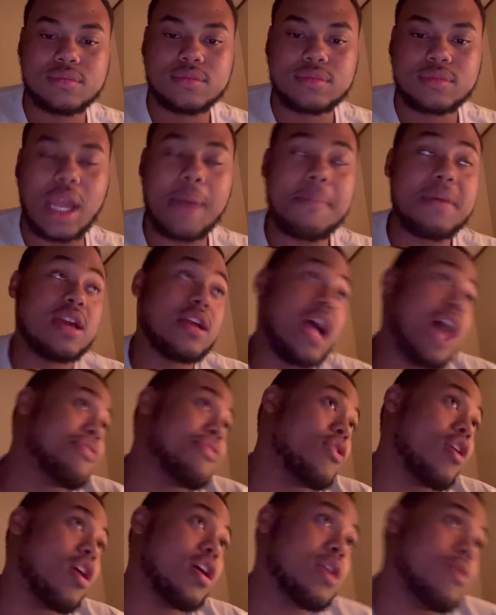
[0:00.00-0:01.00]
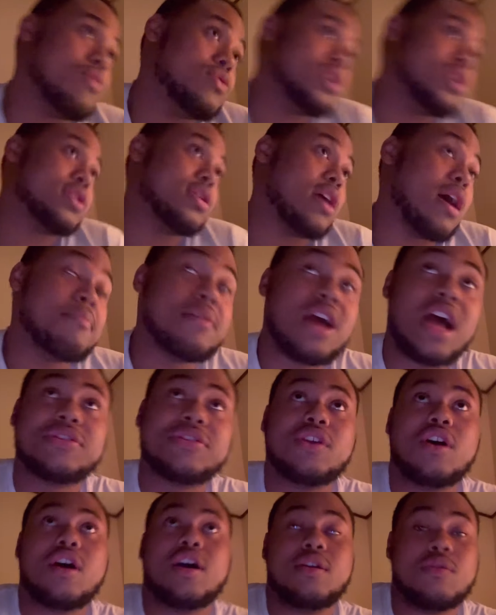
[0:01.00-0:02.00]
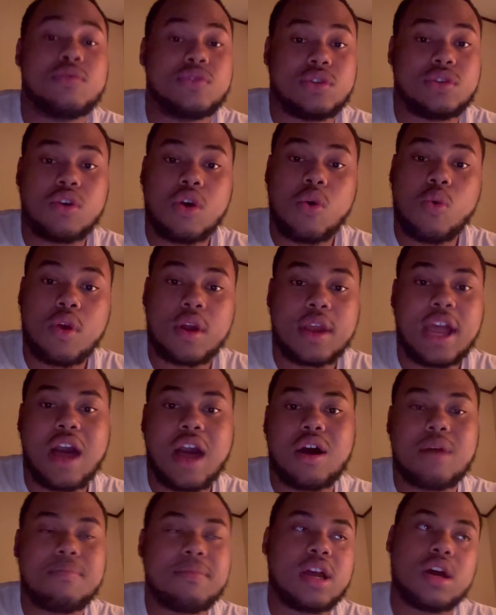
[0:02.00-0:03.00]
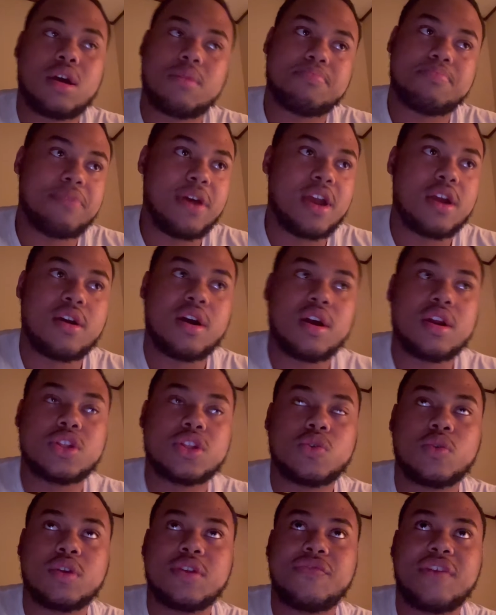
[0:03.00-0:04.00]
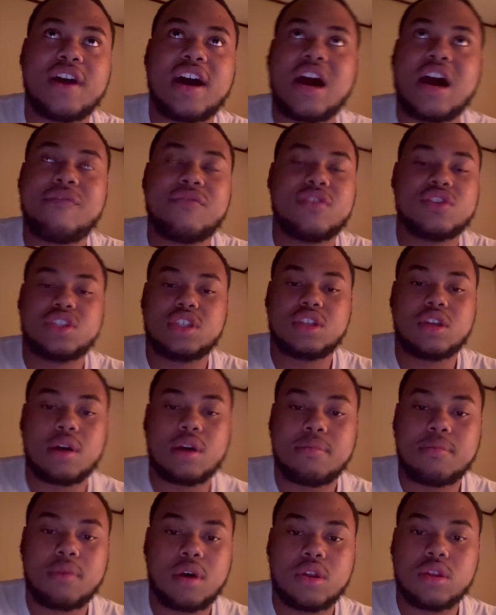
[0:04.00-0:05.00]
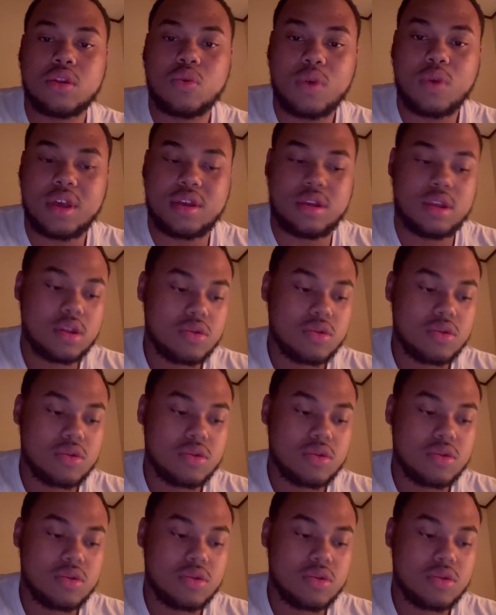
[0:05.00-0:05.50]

I thought it was going to work out. I'm like, I'll pay her $125 and then she come on the way.